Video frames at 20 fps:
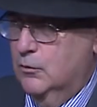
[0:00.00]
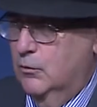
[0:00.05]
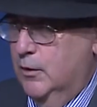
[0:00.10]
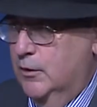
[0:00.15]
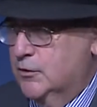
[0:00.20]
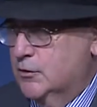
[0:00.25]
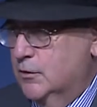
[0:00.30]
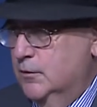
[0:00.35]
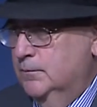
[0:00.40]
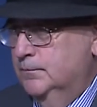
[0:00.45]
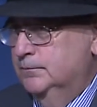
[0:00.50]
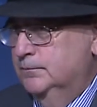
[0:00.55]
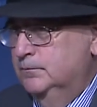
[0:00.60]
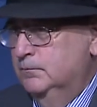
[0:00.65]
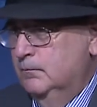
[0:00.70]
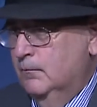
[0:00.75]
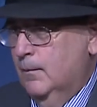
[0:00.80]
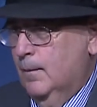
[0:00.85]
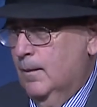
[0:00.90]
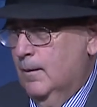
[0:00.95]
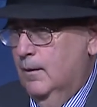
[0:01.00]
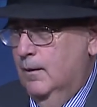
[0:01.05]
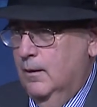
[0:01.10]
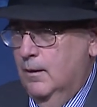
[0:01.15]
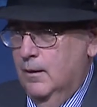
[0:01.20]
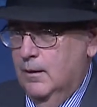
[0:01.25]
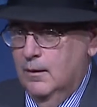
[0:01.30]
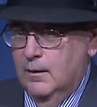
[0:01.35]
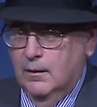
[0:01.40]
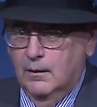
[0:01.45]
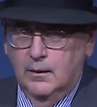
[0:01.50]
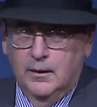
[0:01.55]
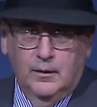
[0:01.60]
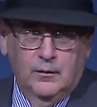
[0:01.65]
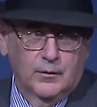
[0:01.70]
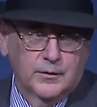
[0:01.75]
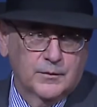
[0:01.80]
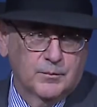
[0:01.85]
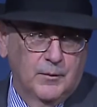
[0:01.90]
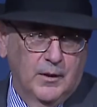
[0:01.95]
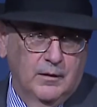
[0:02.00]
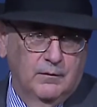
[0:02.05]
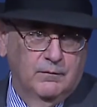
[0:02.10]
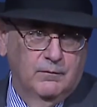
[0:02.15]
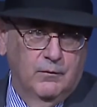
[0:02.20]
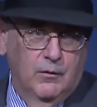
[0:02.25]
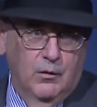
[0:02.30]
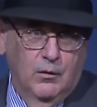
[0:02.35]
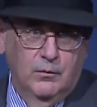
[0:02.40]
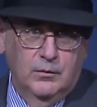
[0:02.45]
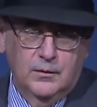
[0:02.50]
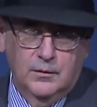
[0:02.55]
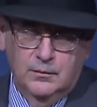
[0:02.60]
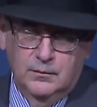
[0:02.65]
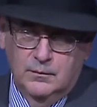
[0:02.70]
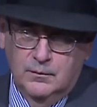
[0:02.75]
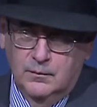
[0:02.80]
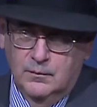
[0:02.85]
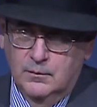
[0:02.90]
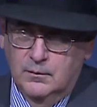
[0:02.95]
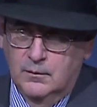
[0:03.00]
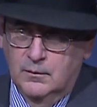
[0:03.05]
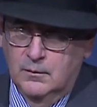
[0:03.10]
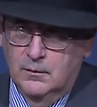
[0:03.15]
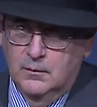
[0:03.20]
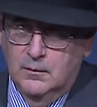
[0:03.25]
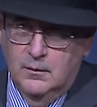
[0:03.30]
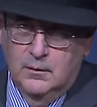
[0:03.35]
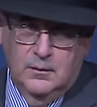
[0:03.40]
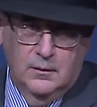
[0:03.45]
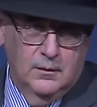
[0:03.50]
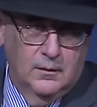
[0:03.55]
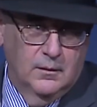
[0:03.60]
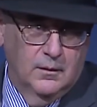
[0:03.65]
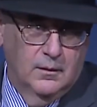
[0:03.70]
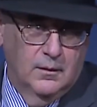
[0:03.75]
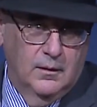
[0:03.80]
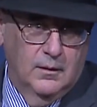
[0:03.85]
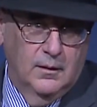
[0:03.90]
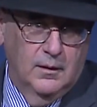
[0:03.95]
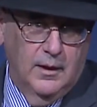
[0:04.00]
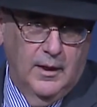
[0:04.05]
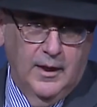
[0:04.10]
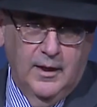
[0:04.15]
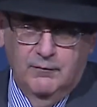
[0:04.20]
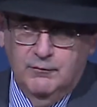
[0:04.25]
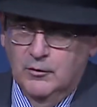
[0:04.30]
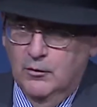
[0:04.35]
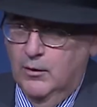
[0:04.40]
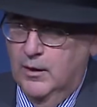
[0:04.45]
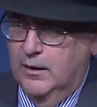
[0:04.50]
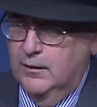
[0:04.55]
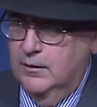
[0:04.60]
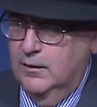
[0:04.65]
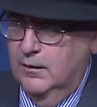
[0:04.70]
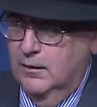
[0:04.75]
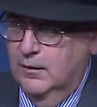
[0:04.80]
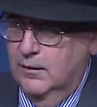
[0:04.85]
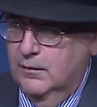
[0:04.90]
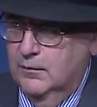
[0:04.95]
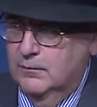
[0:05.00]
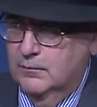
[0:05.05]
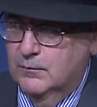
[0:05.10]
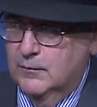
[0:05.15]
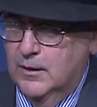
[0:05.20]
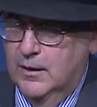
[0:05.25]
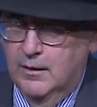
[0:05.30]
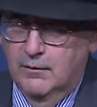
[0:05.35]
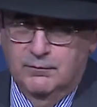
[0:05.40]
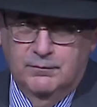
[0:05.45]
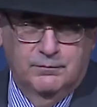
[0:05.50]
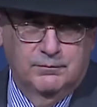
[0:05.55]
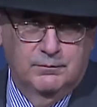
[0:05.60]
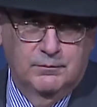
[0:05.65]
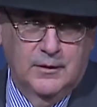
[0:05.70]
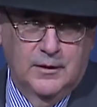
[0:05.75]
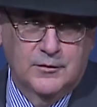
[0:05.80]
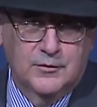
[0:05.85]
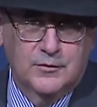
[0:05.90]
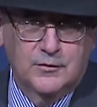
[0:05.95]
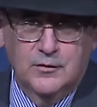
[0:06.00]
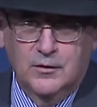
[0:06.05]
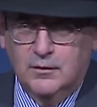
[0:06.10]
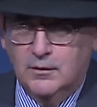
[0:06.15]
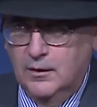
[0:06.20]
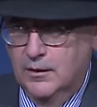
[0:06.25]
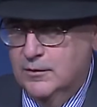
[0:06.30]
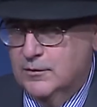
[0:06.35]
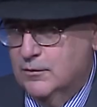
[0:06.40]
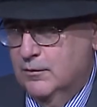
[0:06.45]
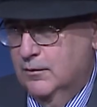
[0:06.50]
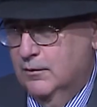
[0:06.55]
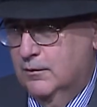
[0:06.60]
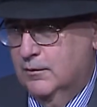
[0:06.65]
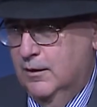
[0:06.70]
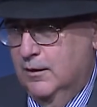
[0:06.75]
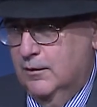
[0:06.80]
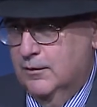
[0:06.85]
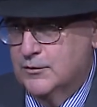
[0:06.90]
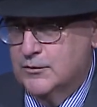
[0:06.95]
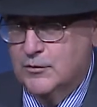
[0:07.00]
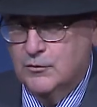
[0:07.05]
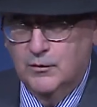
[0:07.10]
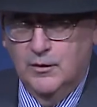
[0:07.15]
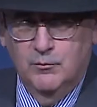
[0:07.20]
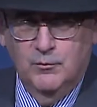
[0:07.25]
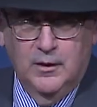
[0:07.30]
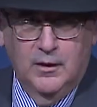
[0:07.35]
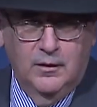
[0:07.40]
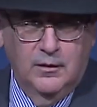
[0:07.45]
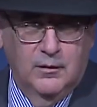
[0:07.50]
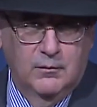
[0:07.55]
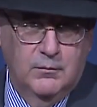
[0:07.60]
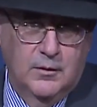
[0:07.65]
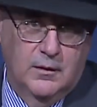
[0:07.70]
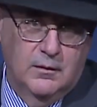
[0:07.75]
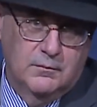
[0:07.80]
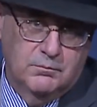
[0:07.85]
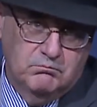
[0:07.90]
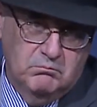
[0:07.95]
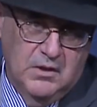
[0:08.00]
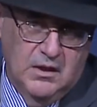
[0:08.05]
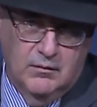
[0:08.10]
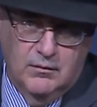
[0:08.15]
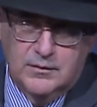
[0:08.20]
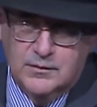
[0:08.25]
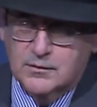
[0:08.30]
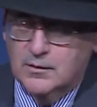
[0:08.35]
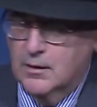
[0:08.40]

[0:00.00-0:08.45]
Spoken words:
to which illegals might vote. I have no idea. I certainly shouldn't think it's 3 million, but it's